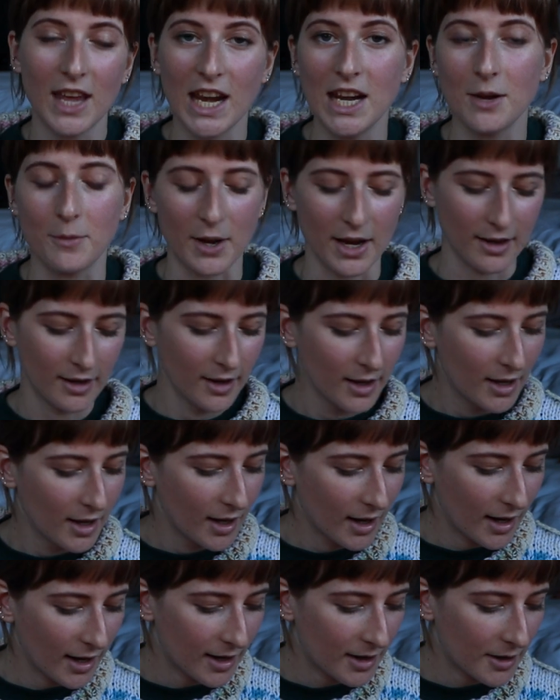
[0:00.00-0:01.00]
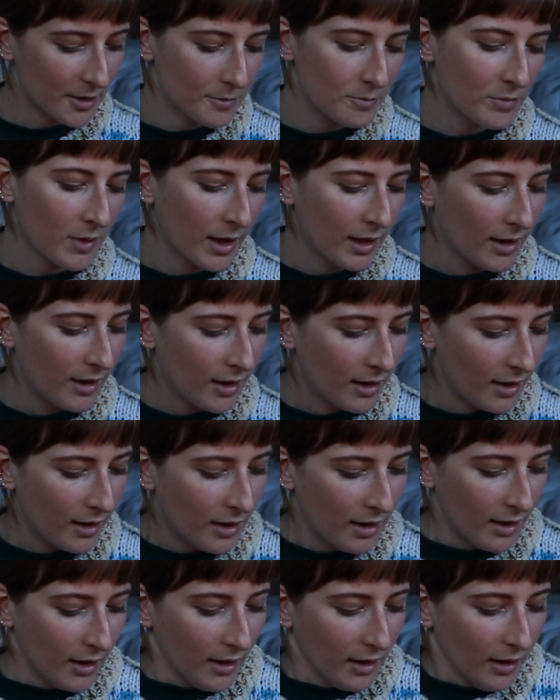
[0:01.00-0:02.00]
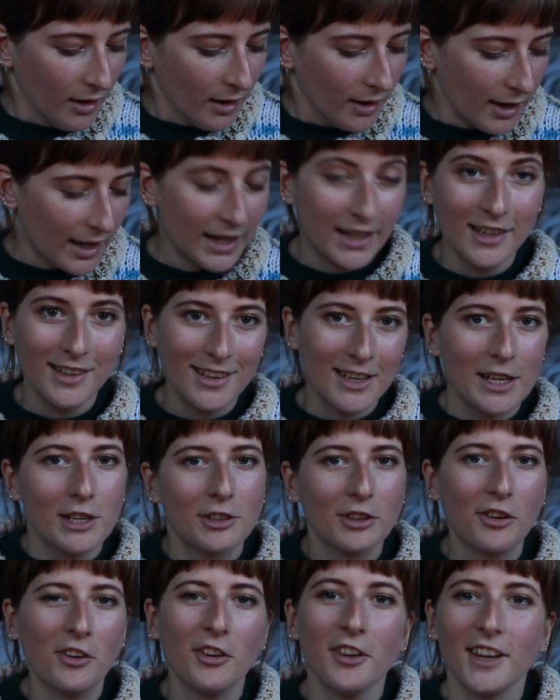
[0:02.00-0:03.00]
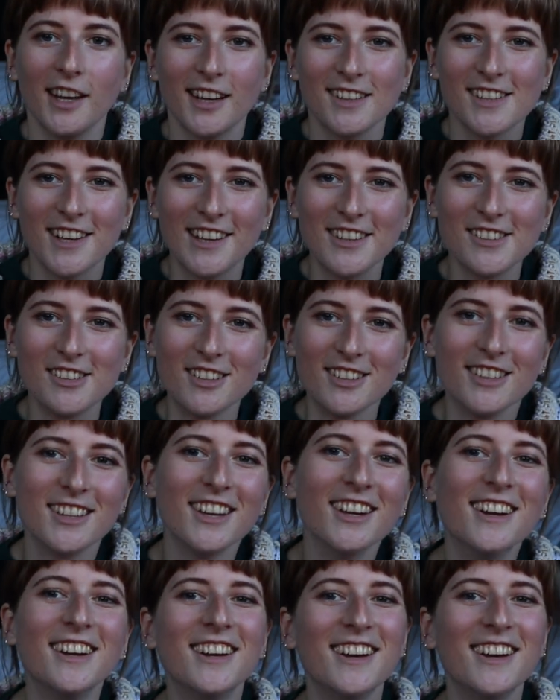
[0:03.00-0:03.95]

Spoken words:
Anyway, I didn't need to go on that tangent.